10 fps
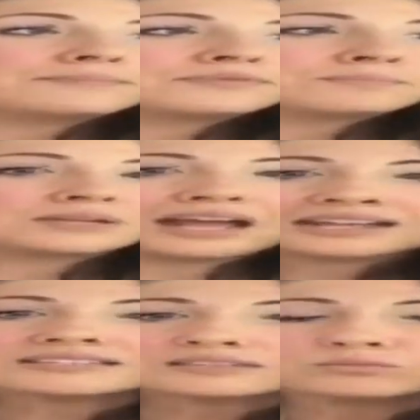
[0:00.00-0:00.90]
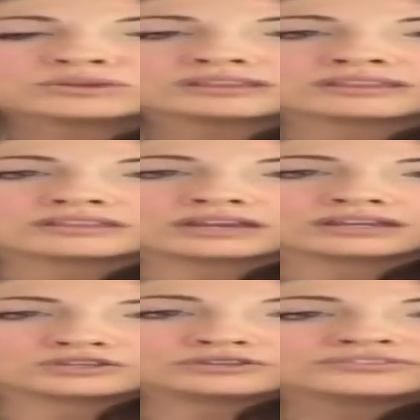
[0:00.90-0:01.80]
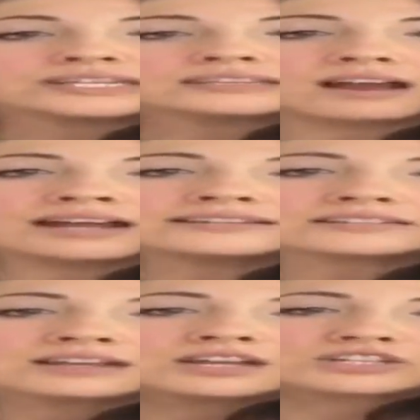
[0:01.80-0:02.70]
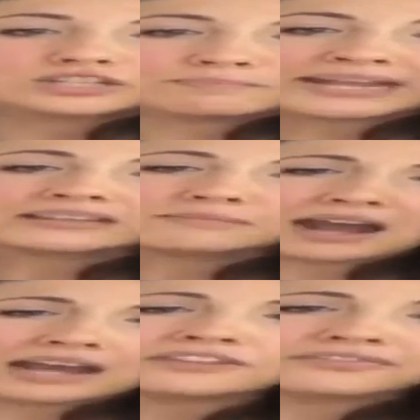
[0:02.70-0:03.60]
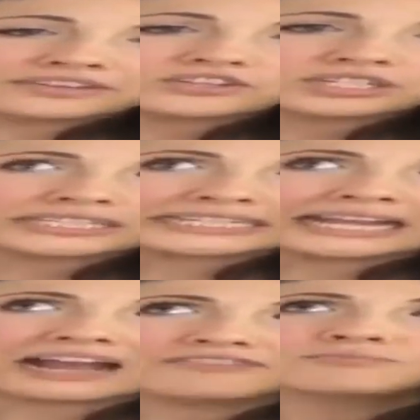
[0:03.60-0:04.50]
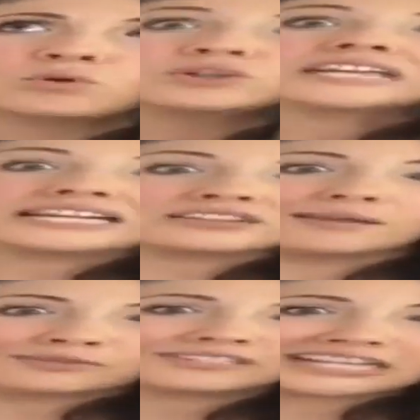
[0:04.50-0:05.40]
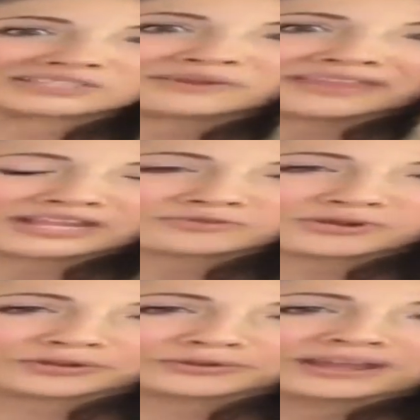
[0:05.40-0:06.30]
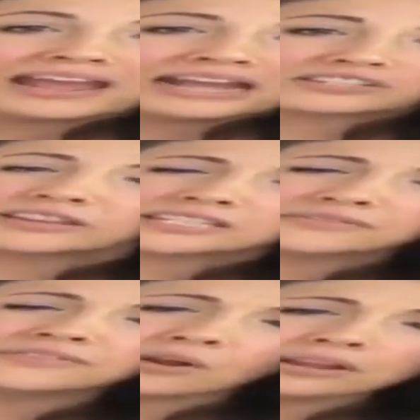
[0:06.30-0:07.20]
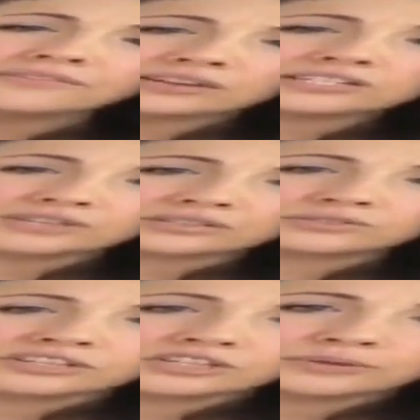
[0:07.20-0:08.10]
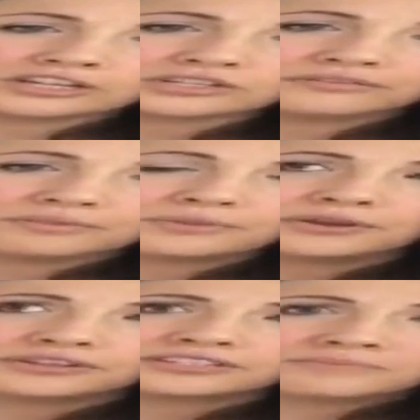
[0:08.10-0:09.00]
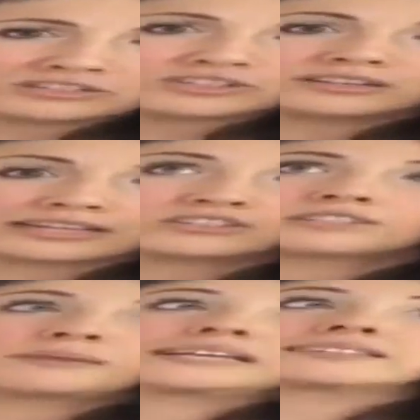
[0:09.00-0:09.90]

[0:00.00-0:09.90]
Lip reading: blast them with UV light to make them artificially have more daytime because that's when they grow. And so that's a very, very stressful situation for birds. Imagine like just being